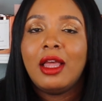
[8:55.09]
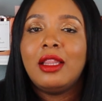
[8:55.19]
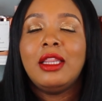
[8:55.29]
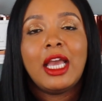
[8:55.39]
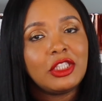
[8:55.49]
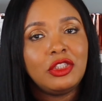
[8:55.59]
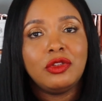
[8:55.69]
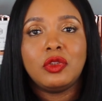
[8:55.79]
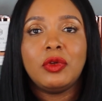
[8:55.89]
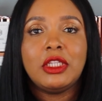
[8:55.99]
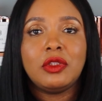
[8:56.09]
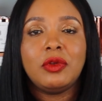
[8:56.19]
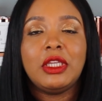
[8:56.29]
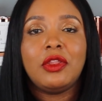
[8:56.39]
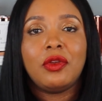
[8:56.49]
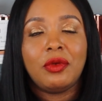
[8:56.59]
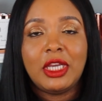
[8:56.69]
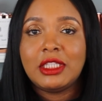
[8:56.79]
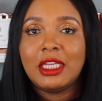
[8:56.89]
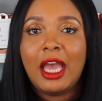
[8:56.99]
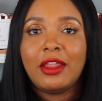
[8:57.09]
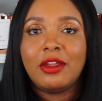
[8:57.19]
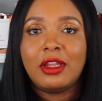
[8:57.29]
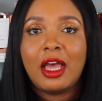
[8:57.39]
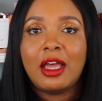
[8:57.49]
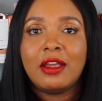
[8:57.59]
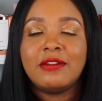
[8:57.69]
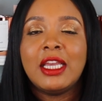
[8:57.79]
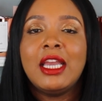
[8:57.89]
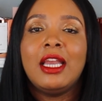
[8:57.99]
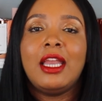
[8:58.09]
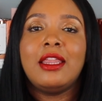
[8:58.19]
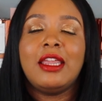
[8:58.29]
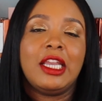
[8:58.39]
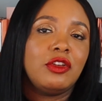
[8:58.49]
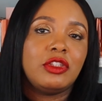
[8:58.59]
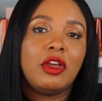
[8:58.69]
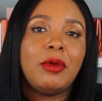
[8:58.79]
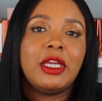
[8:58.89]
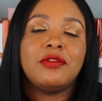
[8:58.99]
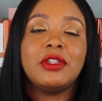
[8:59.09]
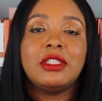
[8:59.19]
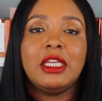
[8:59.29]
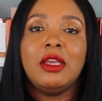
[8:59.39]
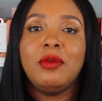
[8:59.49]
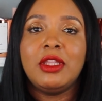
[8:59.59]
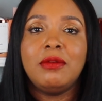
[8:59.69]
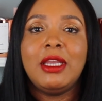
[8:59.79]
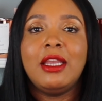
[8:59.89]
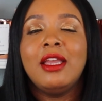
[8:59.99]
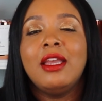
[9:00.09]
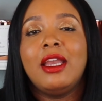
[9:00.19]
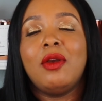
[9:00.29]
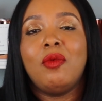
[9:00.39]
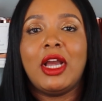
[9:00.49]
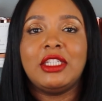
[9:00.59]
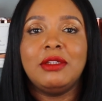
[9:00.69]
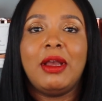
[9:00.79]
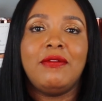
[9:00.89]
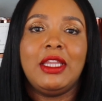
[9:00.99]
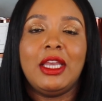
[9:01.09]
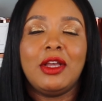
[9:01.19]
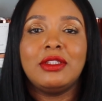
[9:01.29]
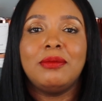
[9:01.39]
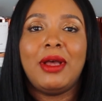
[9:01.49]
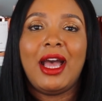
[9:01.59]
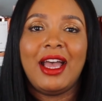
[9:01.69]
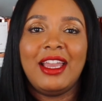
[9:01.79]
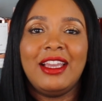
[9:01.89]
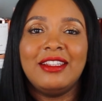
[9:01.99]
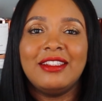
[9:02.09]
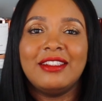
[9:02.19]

Let's do 2023 together, loves. And thank you so much for sticking with me and watching my videos. Bye.